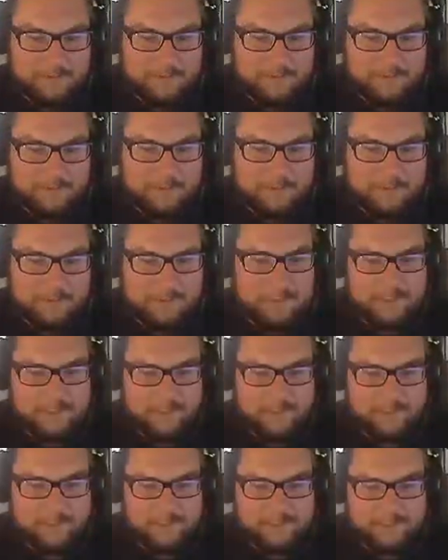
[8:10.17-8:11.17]
But the
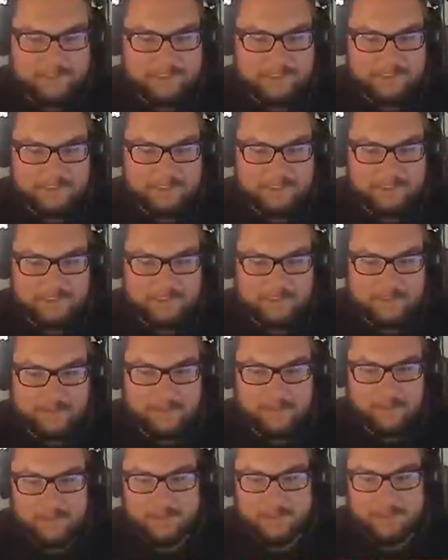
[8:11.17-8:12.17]
hammer and sickle is so
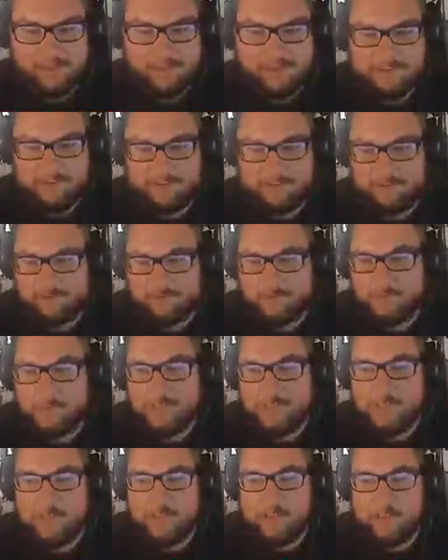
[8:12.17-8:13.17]
fun.
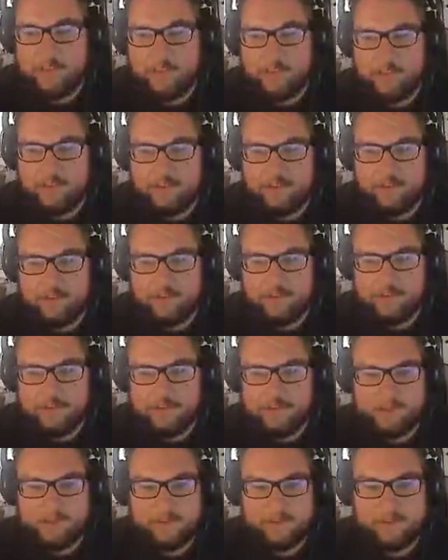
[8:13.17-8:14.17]
I
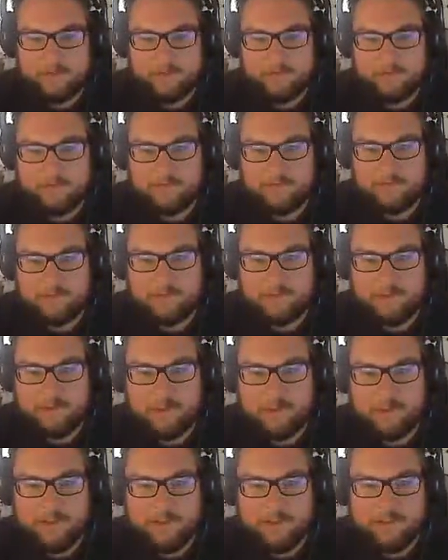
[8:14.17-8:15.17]
think
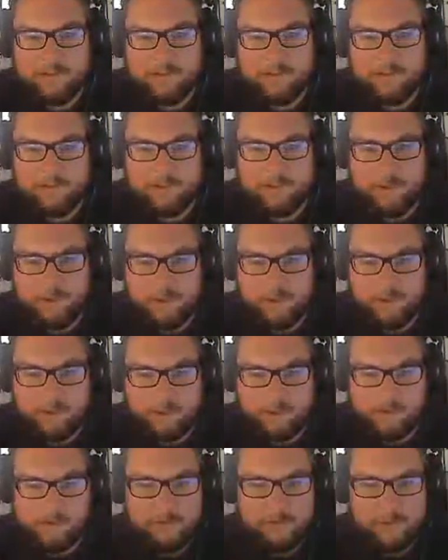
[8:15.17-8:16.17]
two-handing is the way to
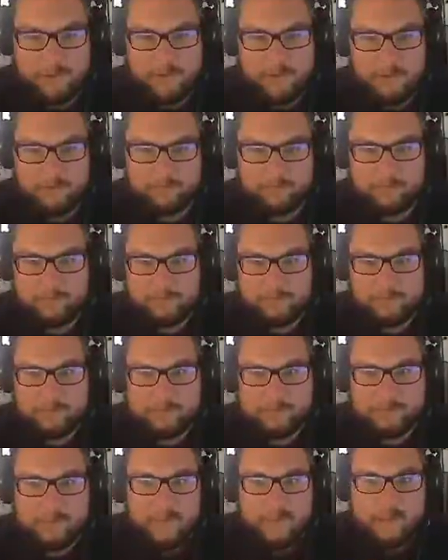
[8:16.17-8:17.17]
go for now.
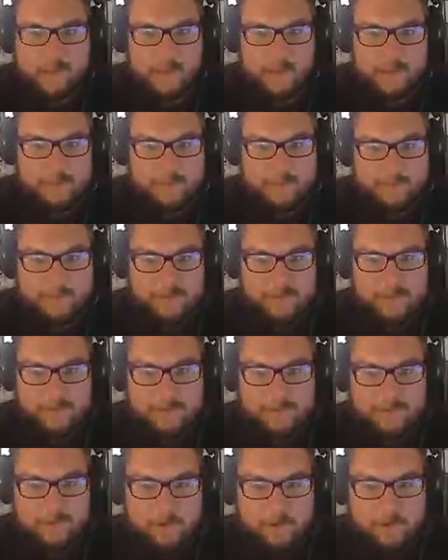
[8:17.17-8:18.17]
I did,
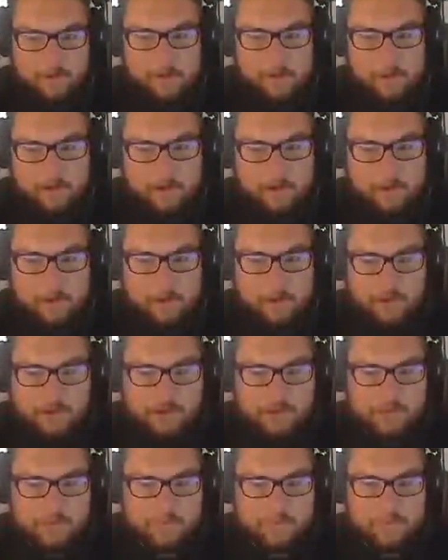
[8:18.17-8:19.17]
if I recall, get at
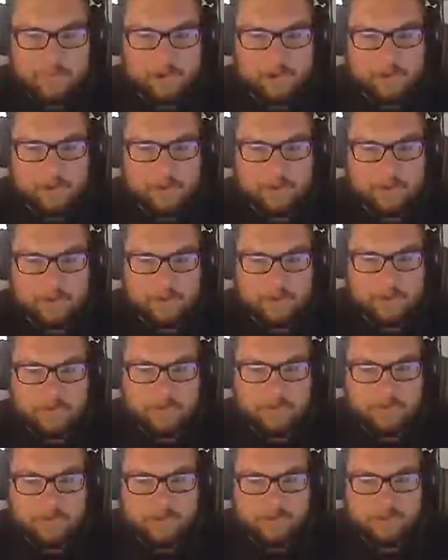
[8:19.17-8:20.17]
least one
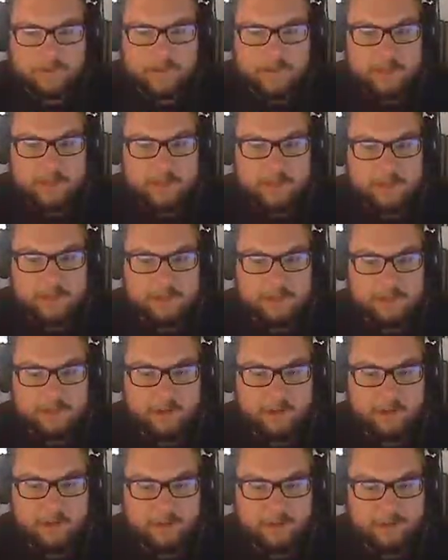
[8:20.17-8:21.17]
Titanite
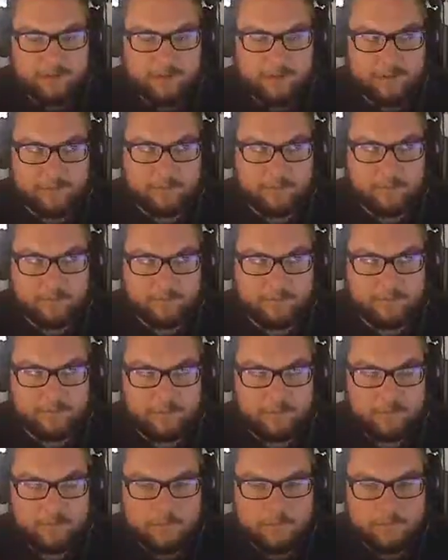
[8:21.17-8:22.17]
shard.
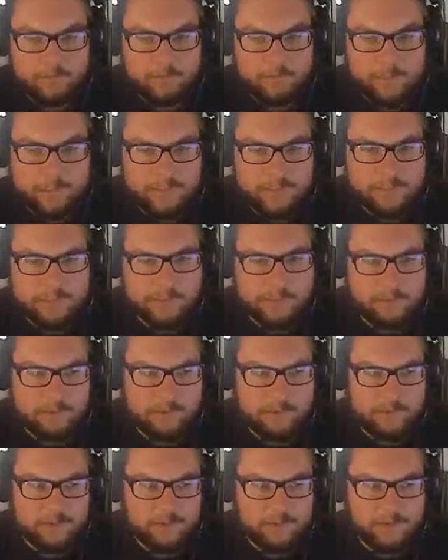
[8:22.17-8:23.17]
That's the
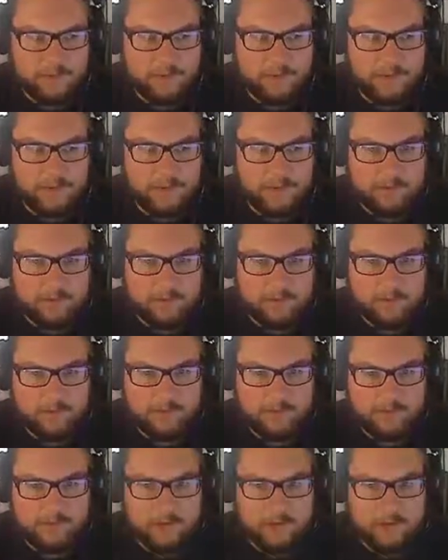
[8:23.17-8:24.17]
smallest one, right?
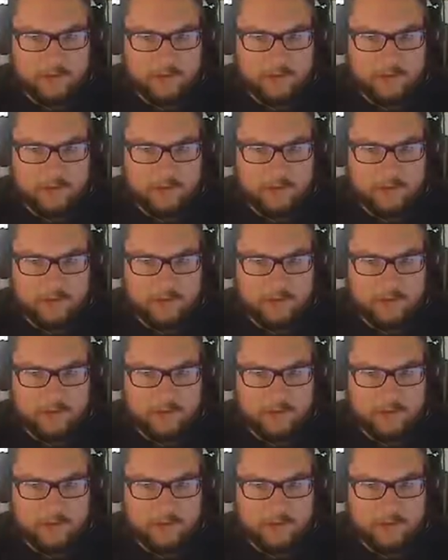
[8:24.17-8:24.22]
Shard?